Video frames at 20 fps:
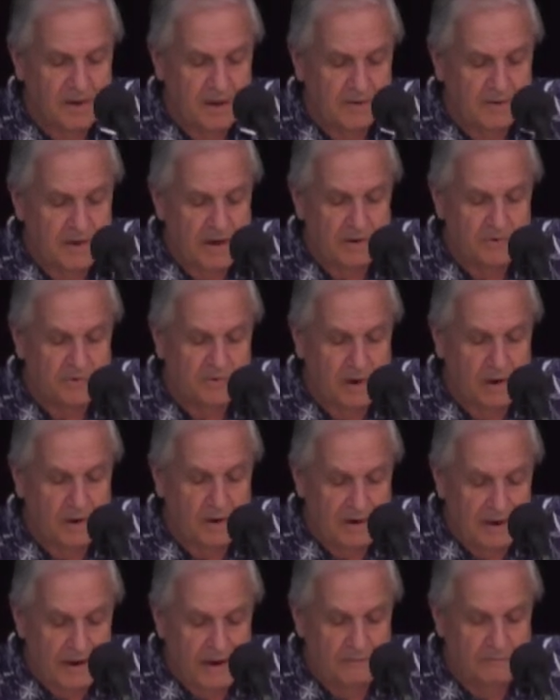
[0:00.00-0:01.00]
Thou shalt
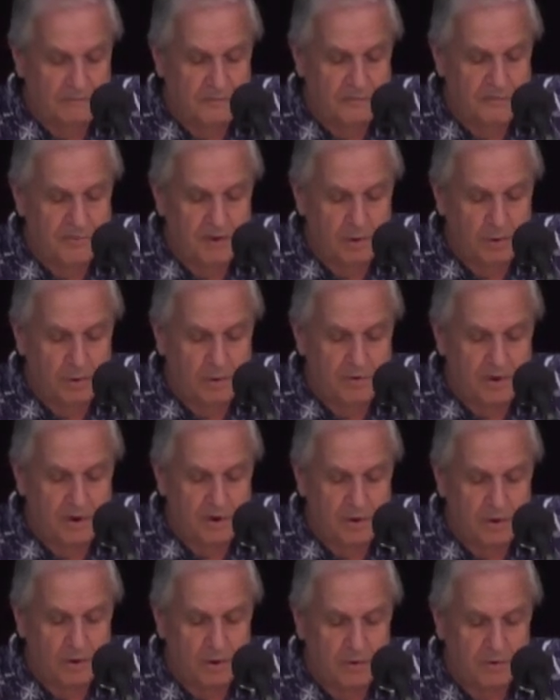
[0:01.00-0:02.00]
love the Lord thy
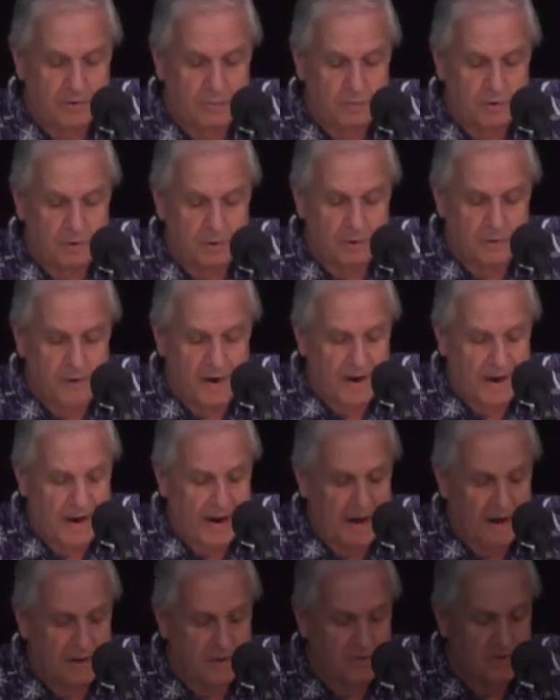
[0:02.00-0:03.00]
God with all thy
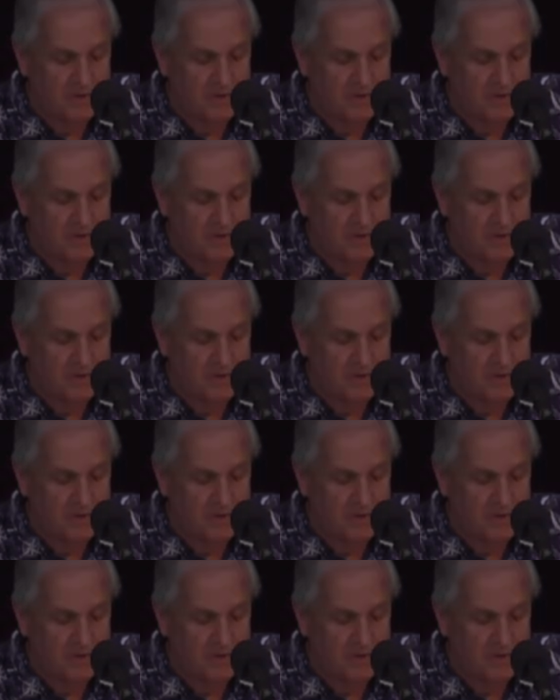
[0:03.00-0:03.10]
heart,